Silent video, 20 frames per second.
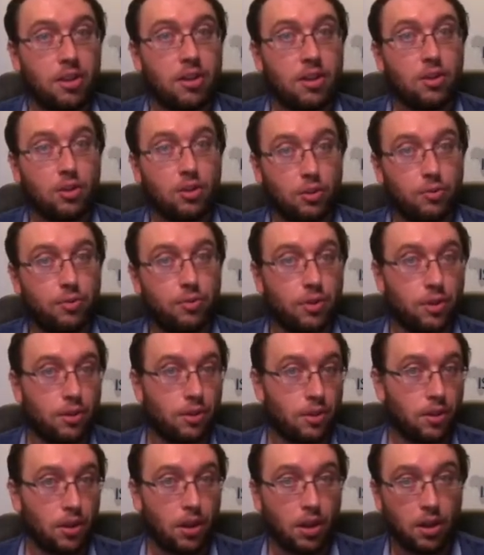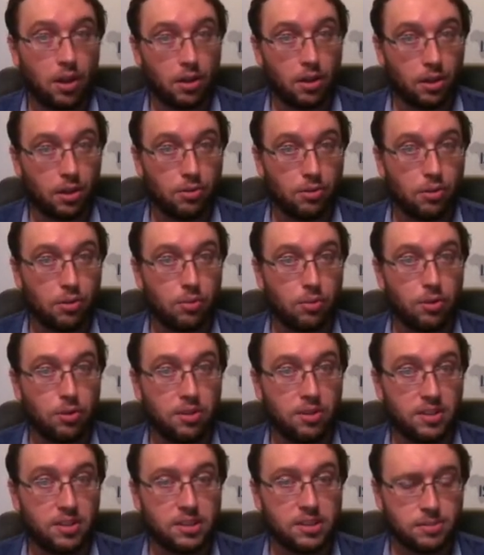good for local
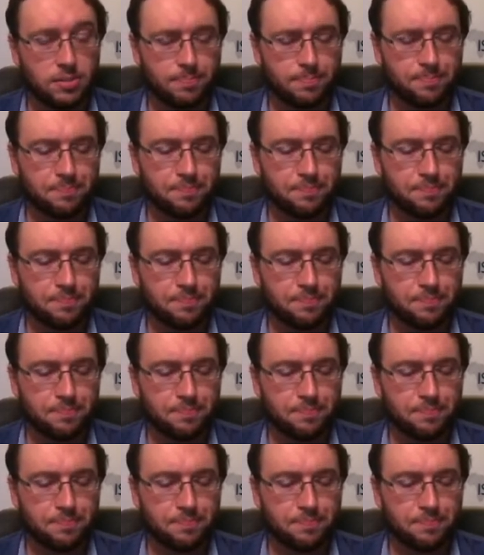communities.